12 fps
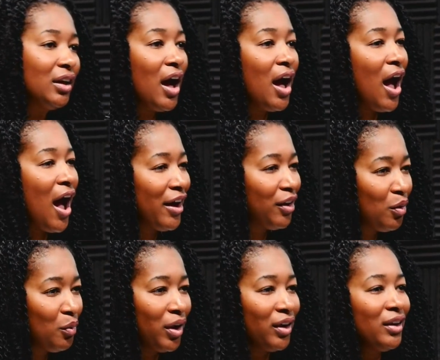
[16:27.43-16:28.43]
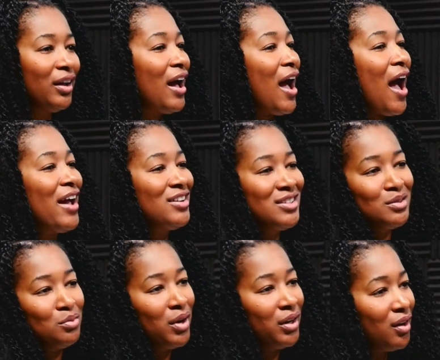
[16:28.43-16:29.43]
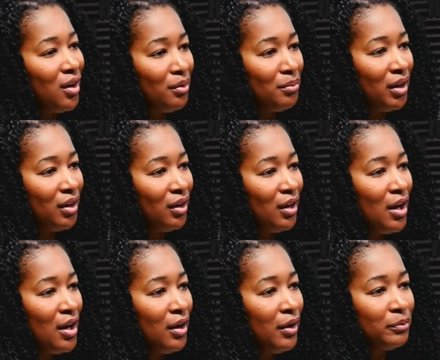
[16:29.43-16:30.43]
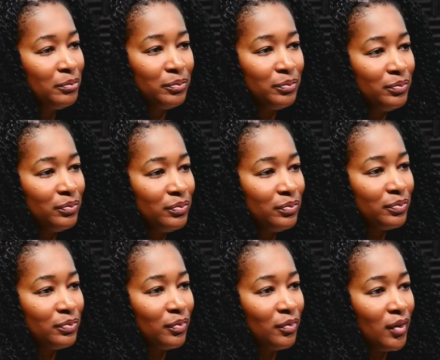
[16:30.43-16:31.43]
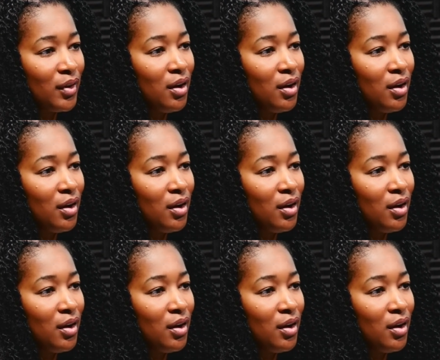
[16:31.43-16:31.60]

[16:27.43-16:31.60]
you want it all wanna, automated. I just want it. I know automated. there's somebody out there that can make that happen.